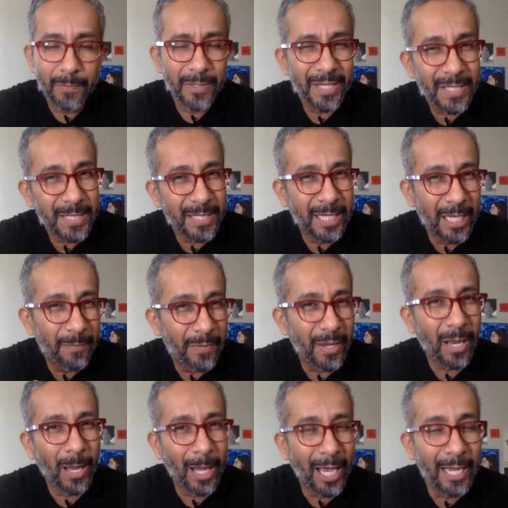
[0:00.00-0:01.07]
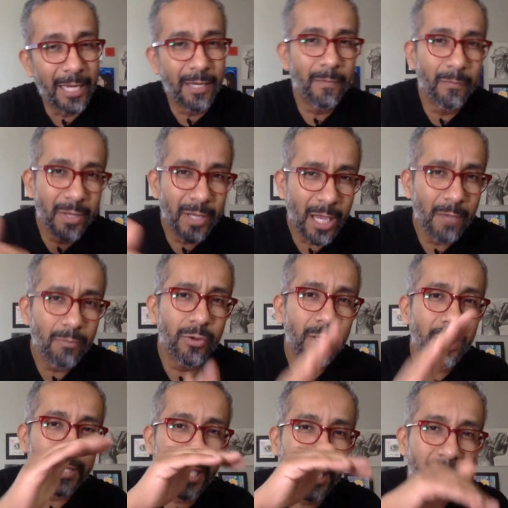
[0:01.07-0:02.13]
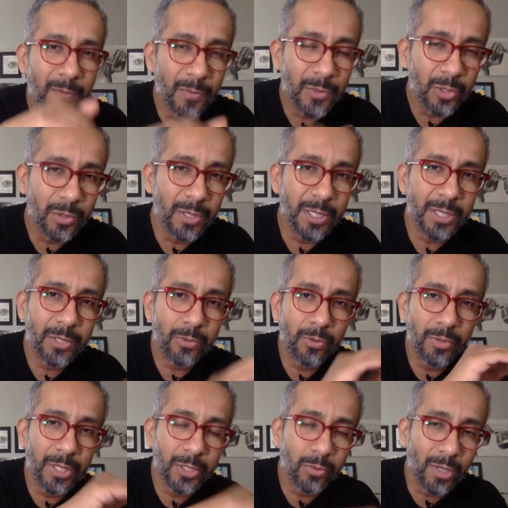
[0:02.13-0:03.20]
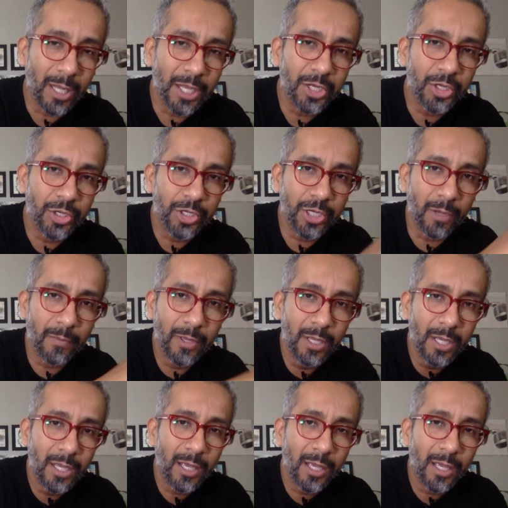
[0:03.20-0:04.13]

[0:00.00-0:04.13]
Just keep it light. Be able to take them through this relationship,